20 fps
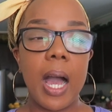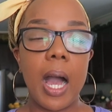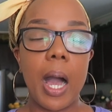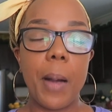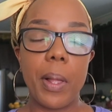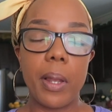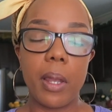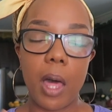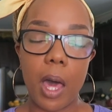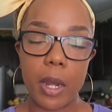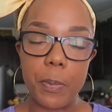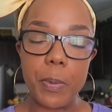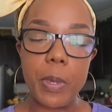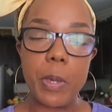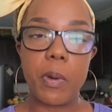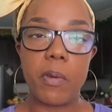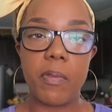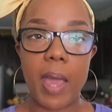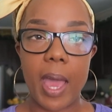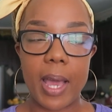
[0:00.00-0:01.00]
um a lot of
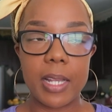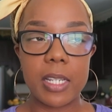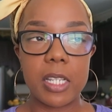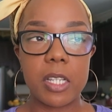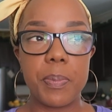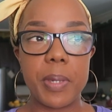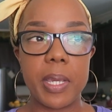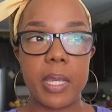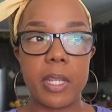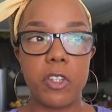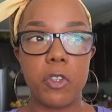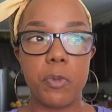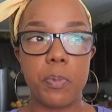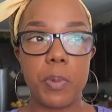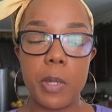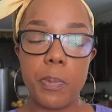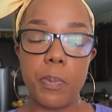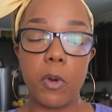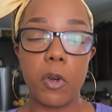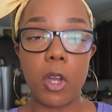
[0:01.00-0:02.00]
people have asked me do
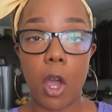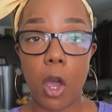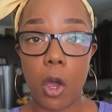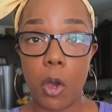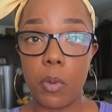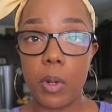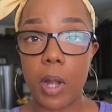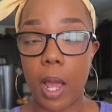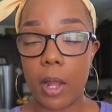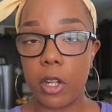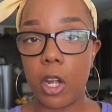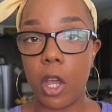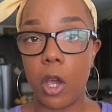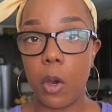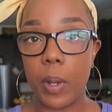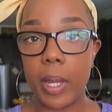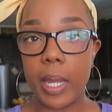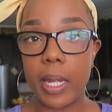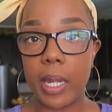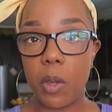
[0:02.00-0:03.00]
people go not
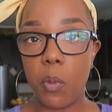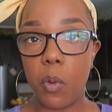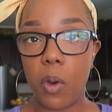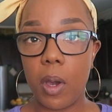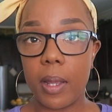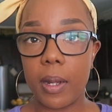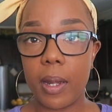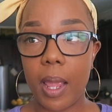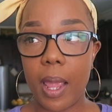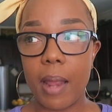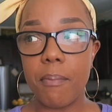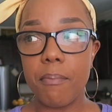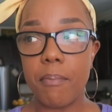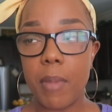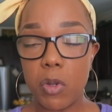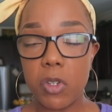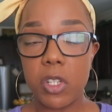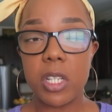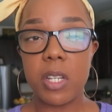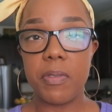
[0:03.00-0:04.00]
knowing anyone and
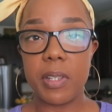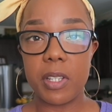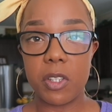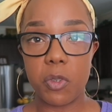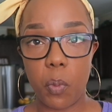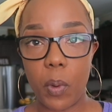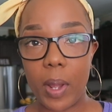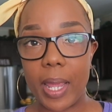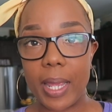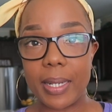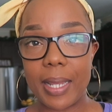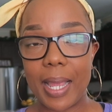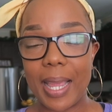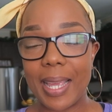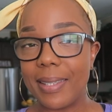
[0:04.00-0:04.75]
most of us went